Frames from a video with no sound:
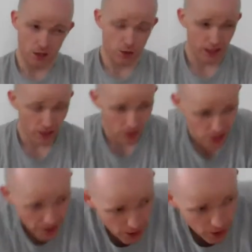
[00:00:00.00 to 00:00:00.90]
Quite a long
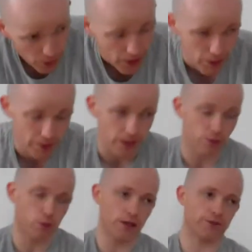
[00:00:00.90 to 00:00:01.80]
time ago now,
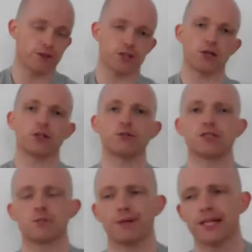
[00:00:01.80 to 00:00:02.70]
when I first started doing
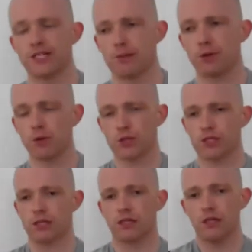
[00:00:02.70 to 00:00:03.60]
this page, I
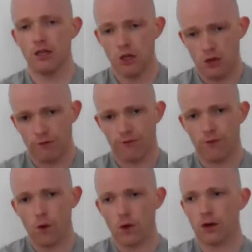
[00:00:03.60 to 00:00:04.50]
posted
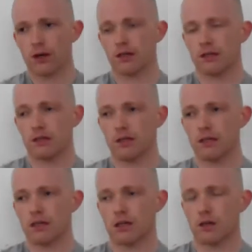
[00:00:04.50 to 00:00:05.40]
four
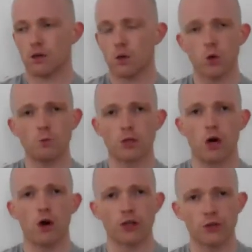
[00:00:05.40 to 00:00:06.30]
home
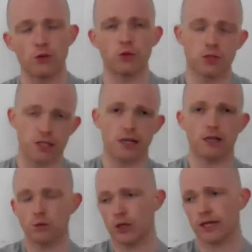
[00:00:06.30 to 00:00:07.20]
cardio
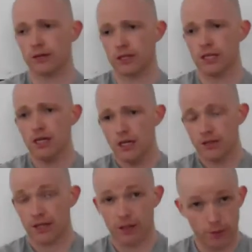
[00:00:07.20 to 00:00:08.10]
style
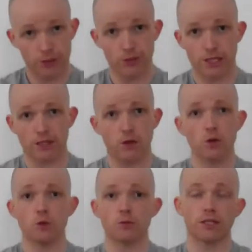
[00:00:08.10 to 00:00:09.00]
workouts that I would use at
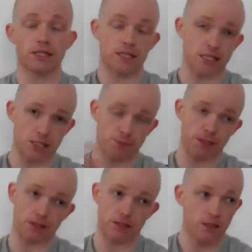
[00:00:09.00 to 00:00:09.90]
home, and that's since
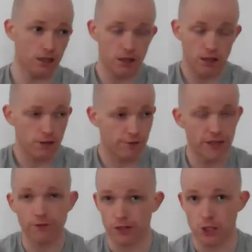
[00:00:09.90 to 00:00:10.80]
been
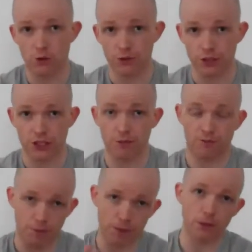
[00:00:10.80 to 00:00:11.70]
favourites over at the
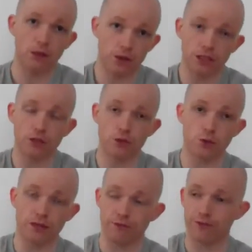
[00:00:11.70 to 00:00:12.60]
gym for people looking to lose
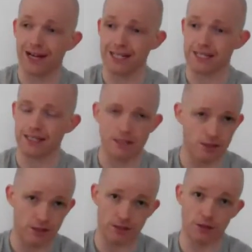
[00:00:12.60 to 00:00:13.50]
weight fast,
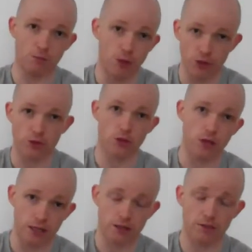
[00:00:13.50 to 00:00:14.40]
like, you know, models
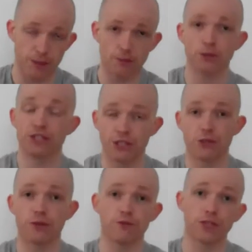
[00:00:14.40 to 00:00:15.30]
or people who need to
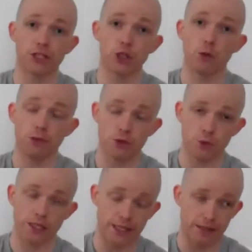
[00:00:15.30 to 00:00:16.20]
do it for the job,
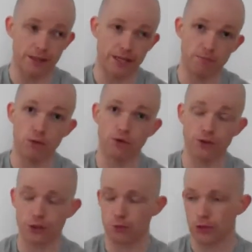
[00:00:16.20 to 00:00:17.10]
lose weight in like a month
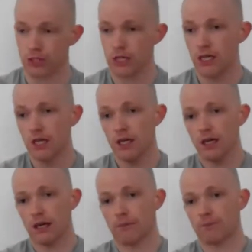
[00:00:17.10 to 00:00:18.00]
or 2 months
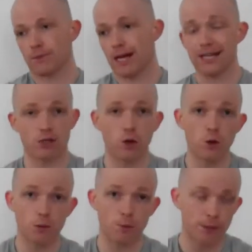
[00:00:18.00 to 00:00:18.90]
at
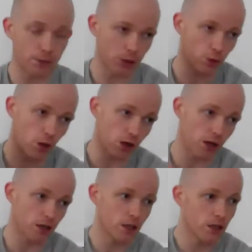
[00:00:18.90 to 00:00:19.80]
home, or people who
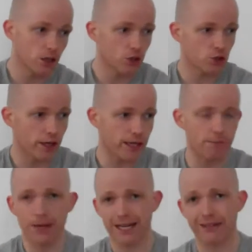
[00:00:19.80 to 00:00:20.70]
are trying to
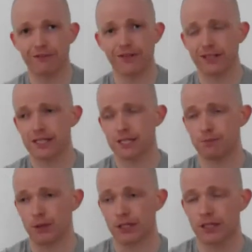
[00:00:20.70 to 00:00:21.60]
get back into
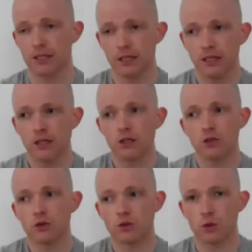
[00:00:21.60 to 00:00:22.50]
fitness but
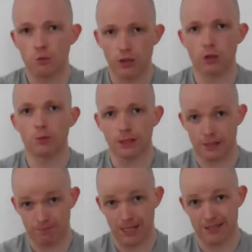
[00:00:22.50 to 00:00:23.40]
don't want to go
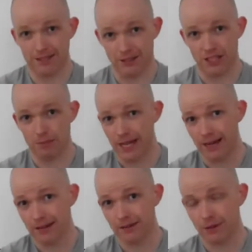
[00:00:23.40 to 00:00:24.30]
back to the gym
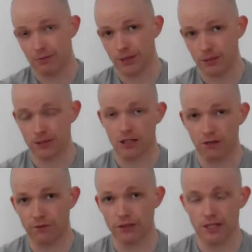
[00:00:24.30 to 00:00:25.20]
yet. I want to build up the
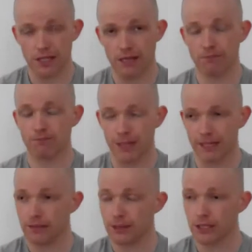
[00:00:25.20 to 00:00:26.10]
confidence, get
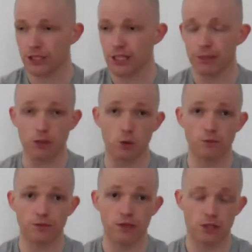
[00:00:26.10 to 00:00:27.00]
back in a bit of shape at
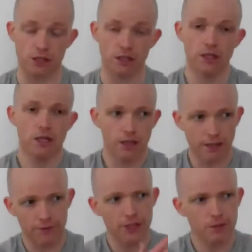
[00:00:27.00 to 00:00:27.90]
home first. And
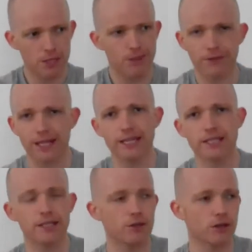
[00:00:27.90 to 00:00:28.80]
that video was a bit of a hit
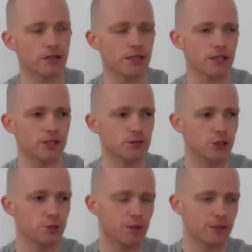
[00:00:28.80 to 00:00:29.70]
here on
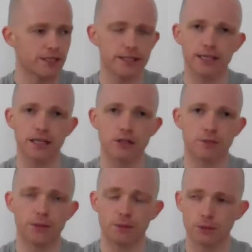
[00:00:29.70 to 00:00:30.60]
YouTube when we did that. A lot
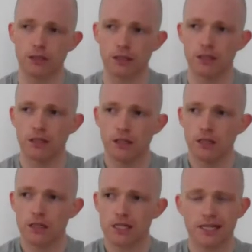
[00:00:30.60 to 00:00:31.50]
of people were
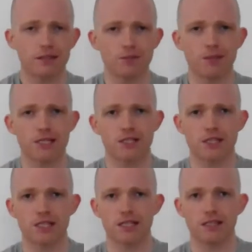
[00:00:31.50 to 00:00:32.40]
sending us
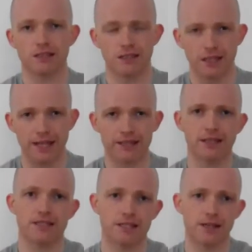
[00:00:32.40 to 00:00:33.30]
messages saying they like
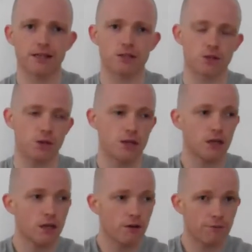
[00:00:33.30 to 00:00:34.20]
that style. So
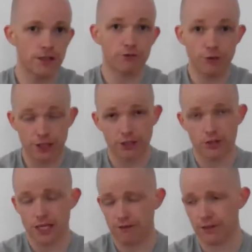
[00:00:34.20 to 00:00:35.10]
feel free to
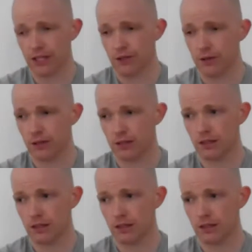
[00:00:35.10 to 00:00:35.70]
use that video.